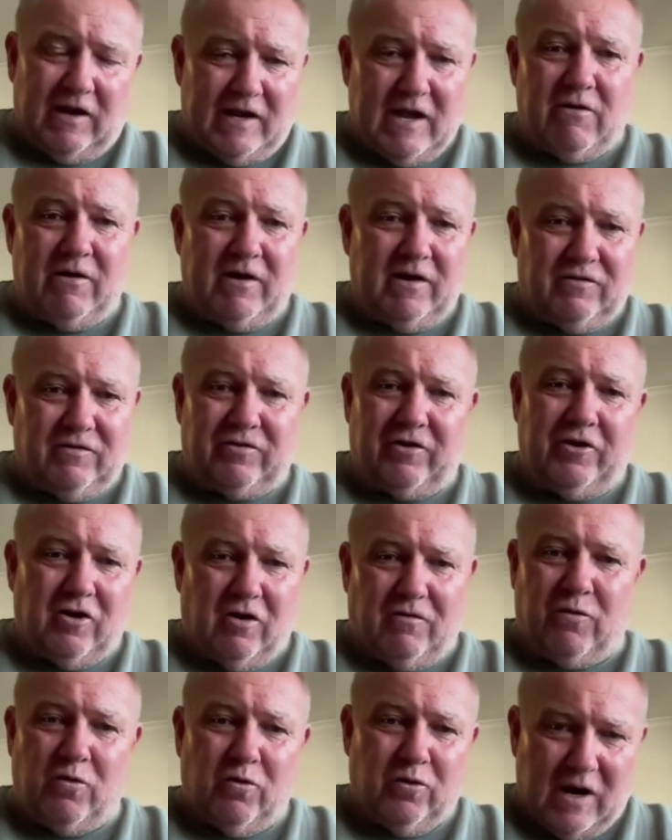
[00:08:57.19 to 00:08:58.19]
Go in and turn
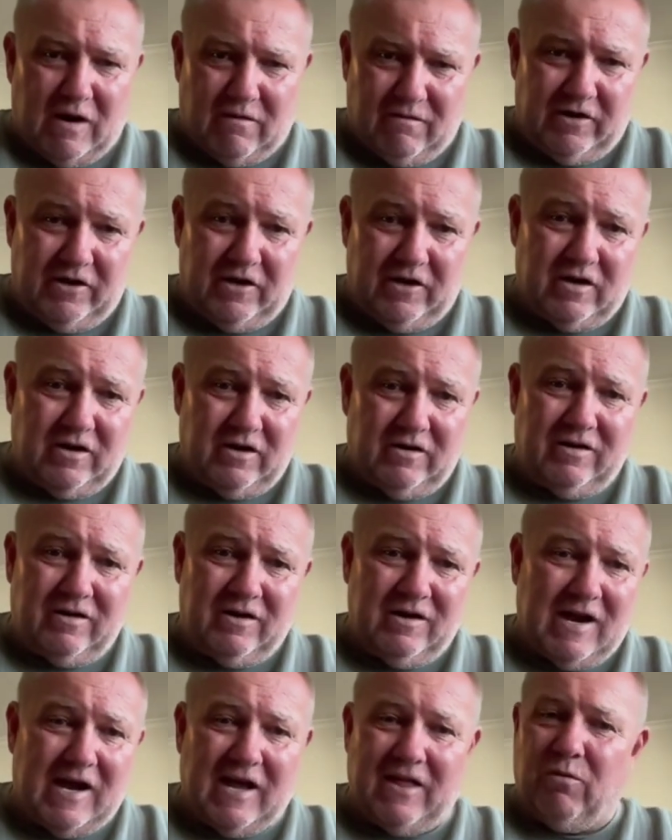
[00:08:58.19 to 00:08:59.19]
off auto renew.
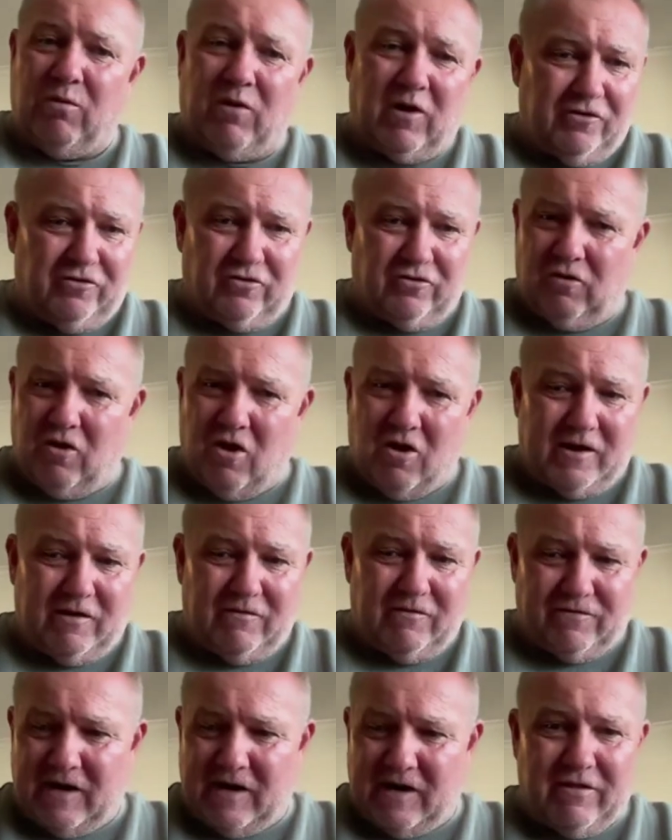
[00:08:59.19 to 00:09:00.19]
Otherwise, you'll lock
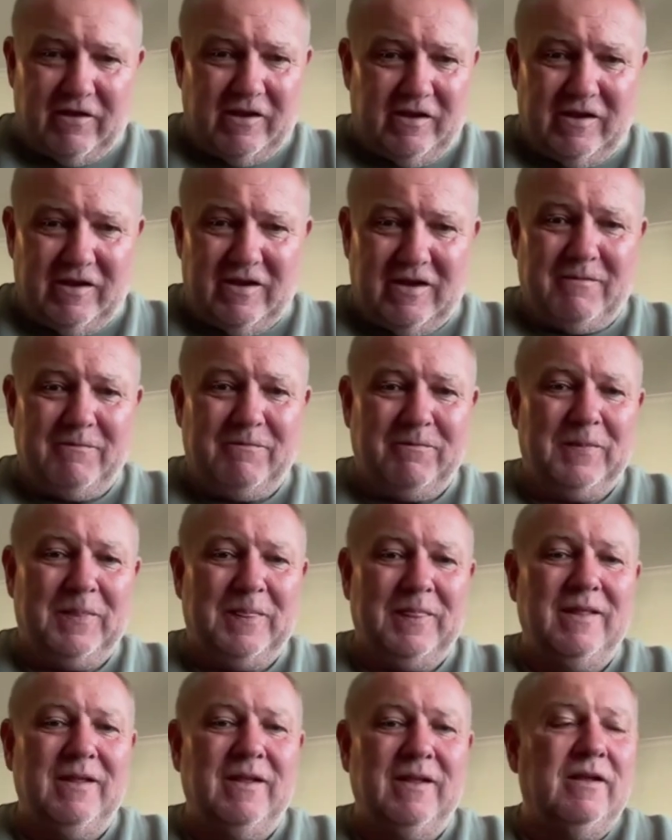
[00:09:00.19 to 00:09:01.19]
another year."
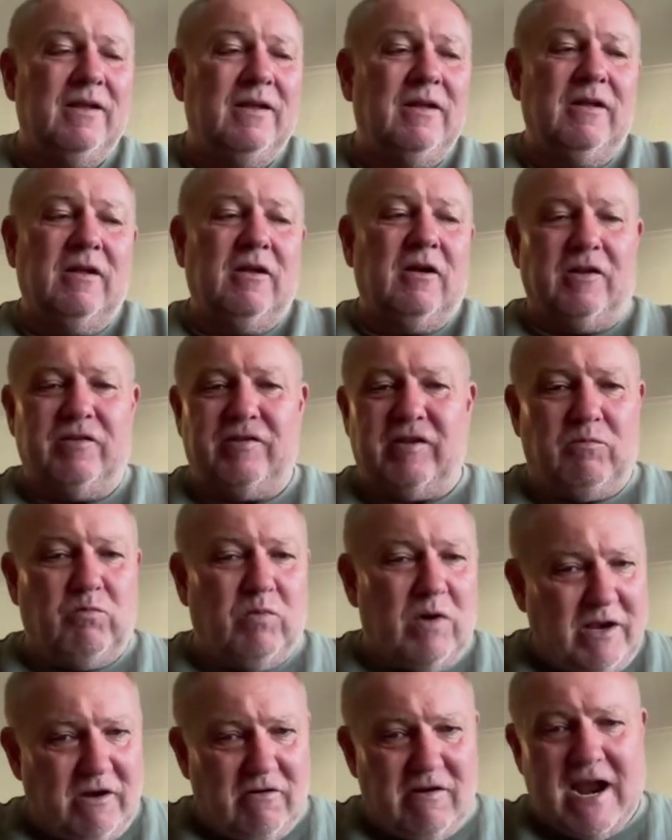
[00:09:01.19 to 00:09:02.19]
I
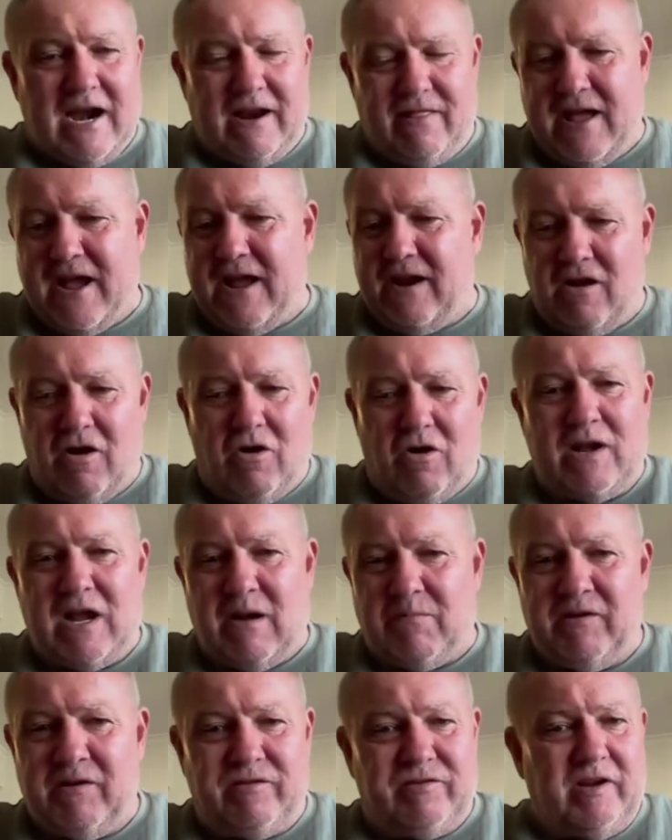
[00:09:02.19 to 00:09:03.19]
said, "When you're out of that, I'll
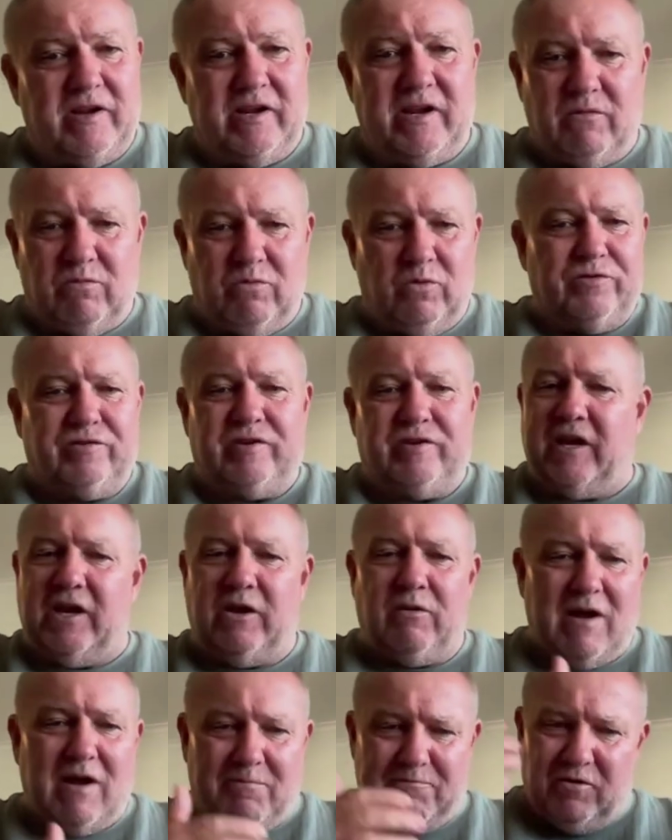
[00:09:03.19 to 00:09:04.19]
come and see you. We'll set
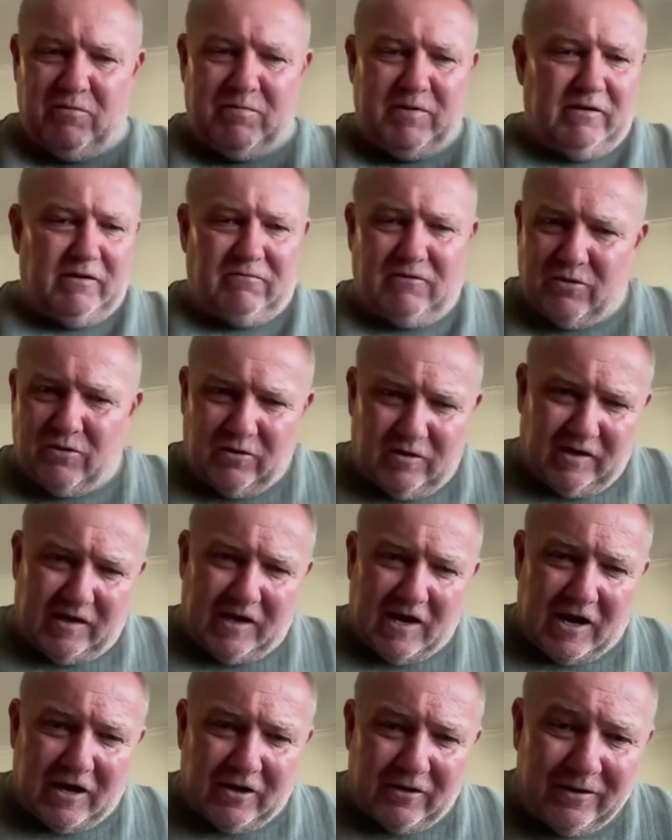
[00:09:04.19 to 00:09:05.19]
you up. You'll be good to
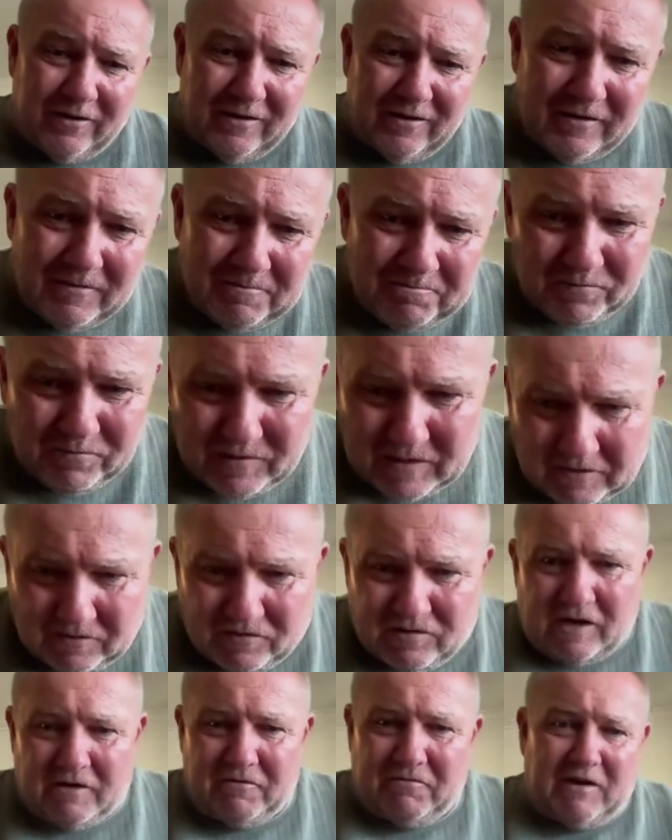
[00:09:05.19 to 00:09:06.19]
go."
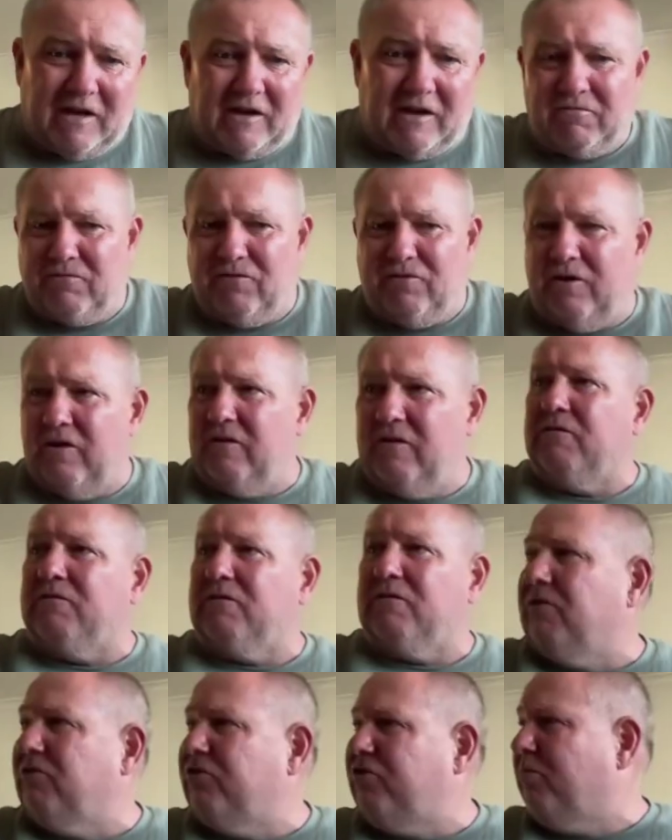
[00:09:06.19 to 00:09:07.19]
And so,
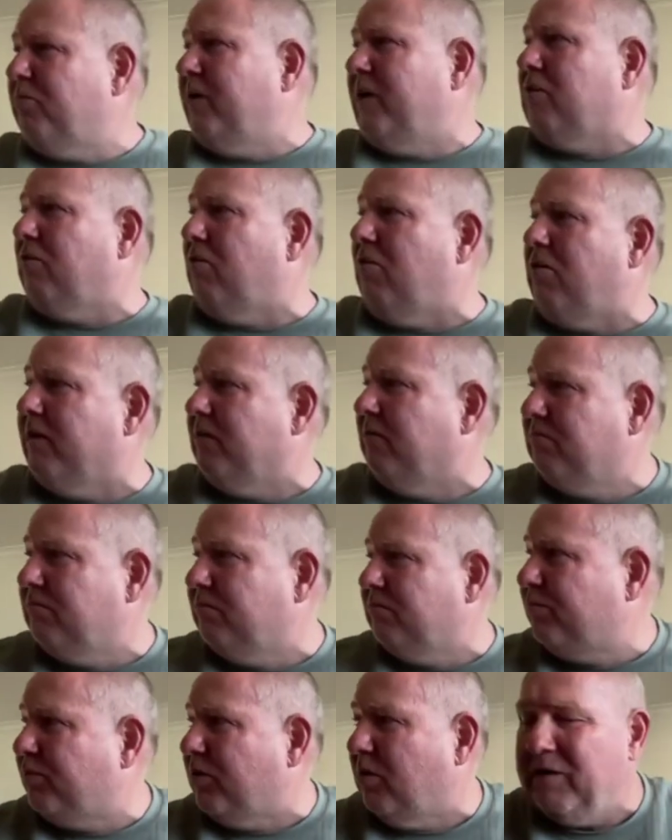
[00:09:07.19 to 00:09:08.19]
she'll be a client
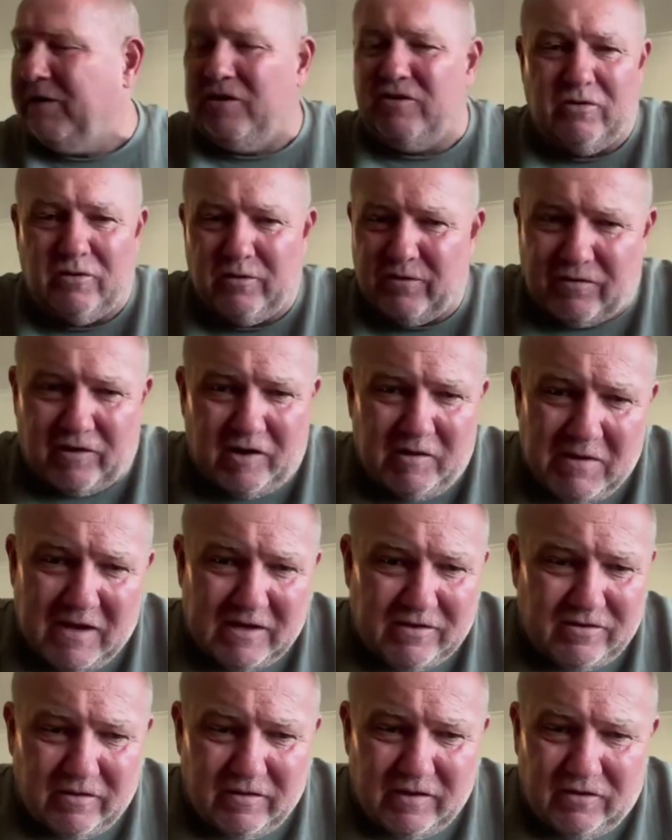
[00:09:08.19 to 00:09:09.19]
in probably 2 or 3
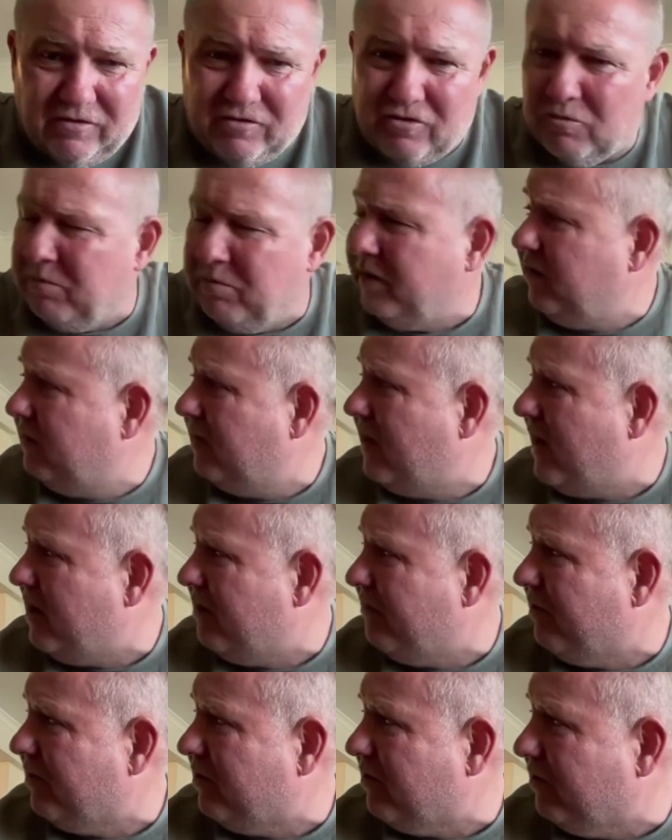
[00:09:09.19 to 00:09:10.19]
months. I think she'll be
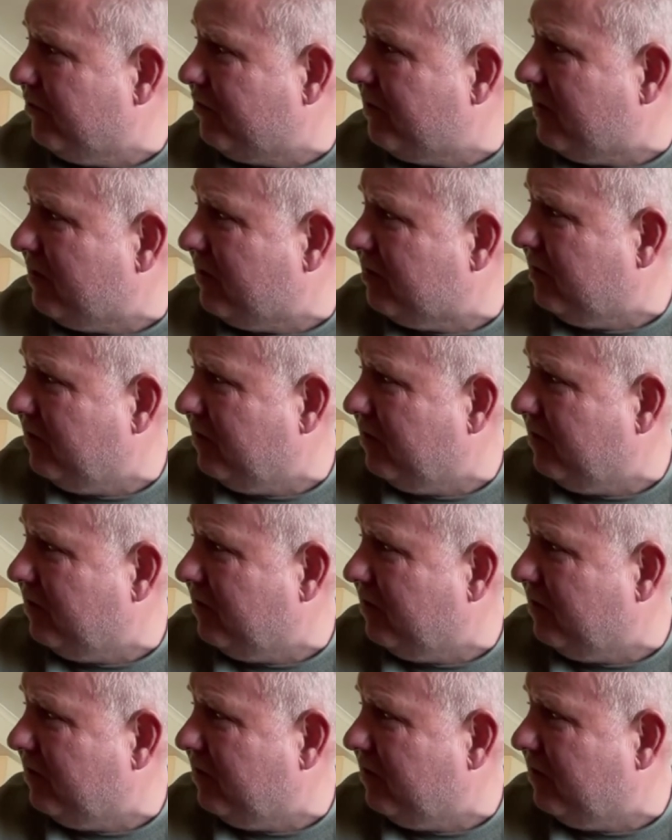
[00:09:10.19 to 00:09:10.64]
out of her contract.